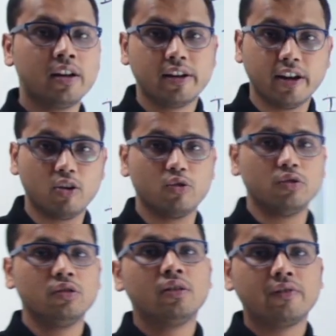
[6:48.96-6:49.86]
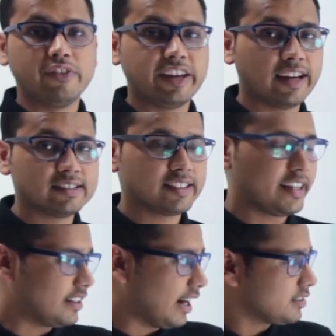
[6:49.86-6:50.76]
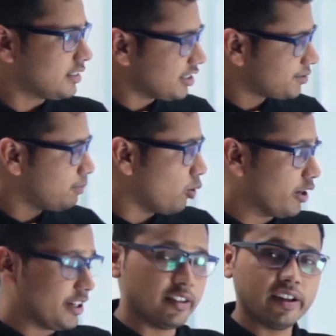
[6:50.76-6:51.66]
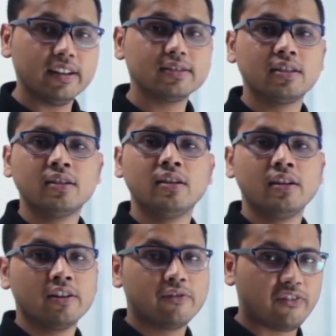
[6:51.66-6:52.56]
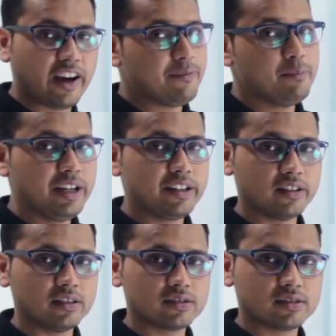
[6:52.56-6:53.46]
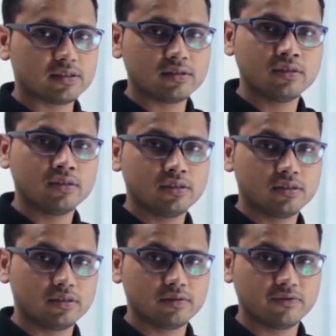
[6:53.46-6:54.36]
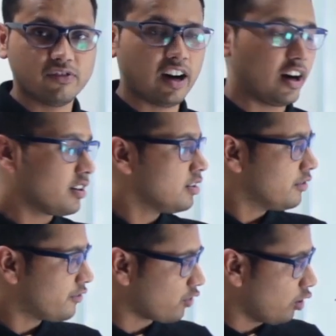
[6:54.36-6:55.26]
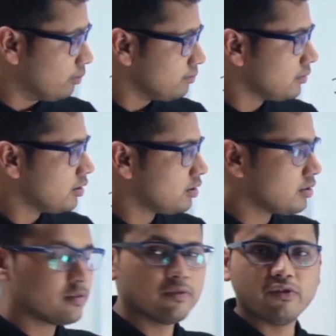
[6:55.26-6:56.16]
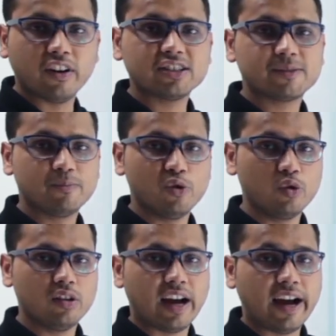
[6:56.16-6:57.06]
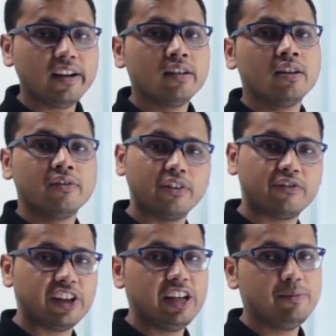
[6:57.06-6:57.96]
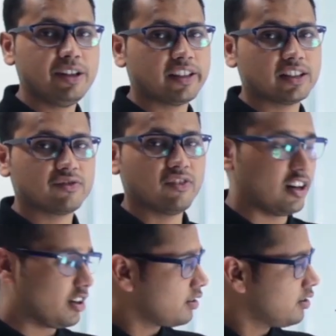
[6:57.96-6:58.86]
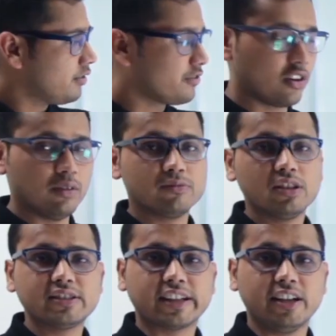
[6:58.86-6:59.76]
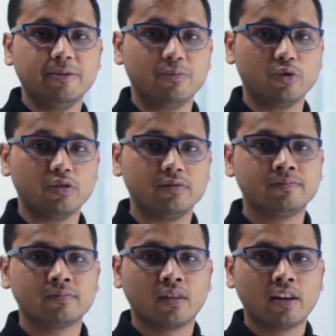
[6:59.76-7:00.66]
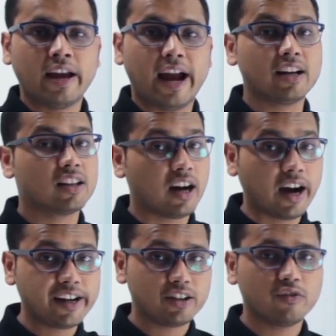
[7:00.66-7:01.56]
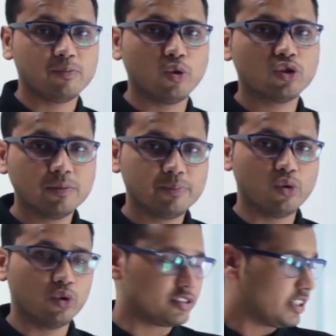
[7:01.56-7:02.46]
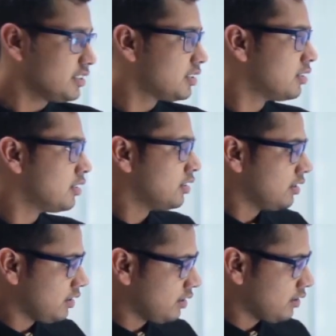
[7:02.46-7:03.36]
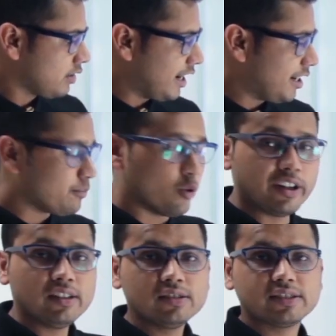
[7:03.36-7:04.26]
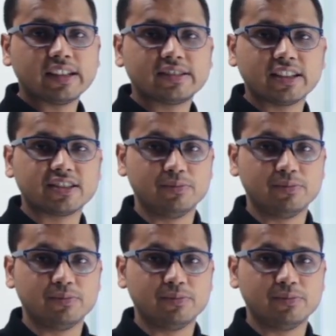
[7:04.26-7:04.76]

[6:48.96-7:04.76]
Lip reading: Now we can say that this point is 5 meters far from first pole and 15 meters far from the second pole. And the height of both the poles is 8.66